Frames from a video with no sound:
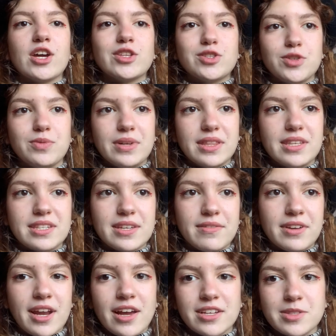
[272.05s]
to read The
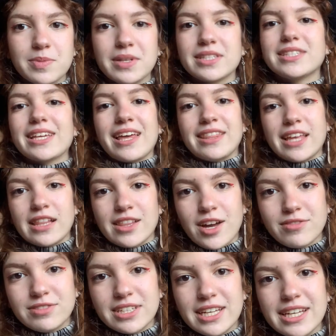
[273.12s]
Seven Husbands and they
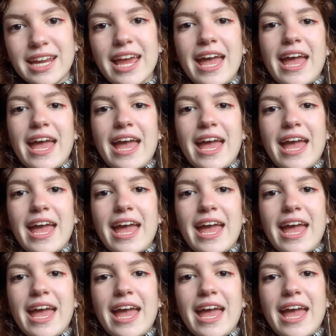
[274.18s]
loved it,